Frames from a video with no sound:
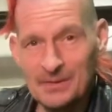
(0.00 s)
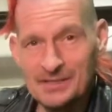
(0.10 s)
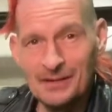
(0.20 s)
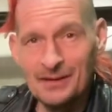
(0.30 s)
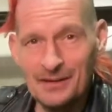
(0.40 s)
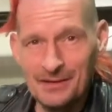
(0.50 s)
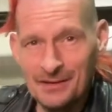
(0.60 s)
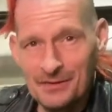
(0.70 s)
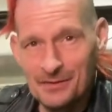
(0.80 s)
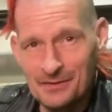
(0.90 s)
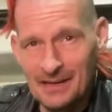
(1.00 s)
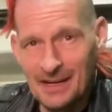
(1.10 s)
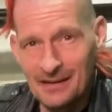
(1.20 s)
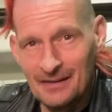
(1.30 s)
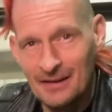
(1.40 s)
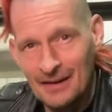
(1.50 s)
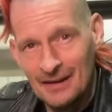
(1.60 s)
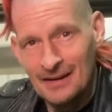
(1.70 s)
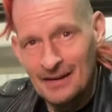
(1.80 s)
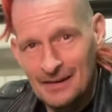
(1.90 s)
talking to Conan
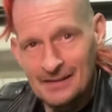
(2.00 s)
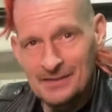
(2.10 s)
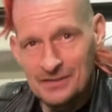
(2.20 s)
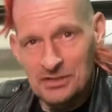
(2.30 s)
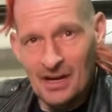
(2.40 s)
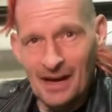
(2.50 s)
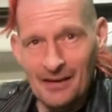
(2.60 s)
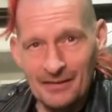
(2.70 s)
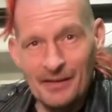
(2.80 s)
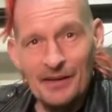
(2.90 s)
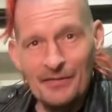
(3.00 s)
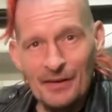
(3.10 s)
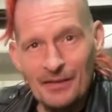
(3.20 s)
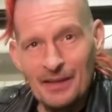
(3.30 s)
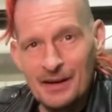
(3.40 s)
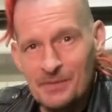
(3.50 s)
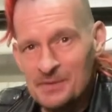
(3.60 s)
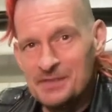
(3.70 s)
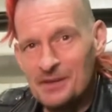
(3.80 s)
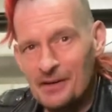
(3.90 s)
as a child, I felt that he
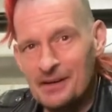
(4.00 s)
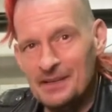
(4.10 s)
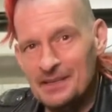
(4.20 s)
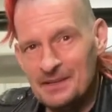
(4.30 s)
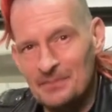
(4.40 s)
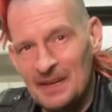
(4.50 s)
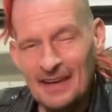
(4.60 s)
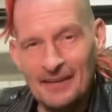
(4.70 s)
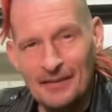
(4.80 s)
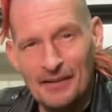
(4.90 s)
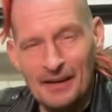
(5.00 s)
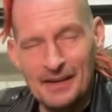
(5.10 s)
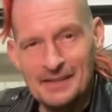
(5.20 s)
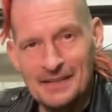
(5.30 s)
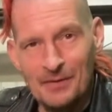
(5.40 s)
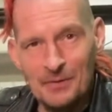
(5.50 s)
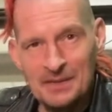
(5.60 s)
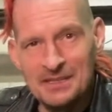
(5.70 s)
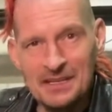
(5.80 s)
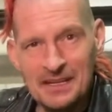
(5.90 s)
was talking to me. I guess I
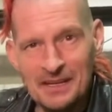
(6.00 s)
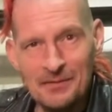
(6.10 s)
wished he